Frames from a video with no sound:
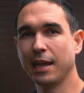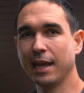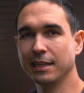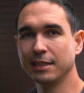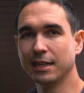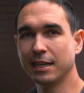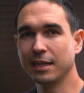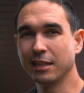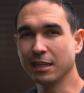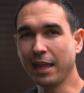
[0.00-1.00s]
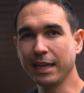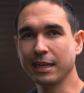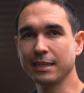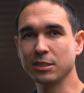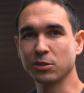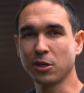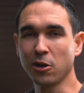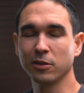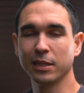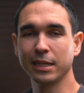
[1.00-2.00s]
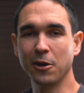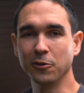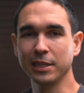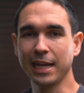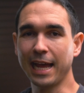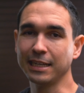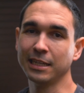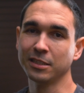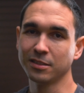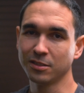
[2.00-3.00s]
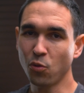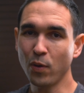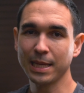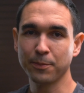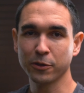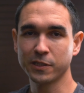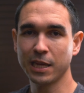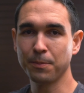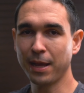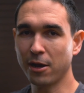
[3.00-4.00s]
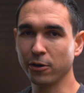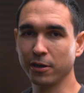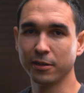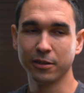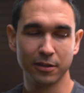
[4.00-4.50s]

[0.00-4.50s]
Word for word: And uh, the light is currently only at twenty percent power.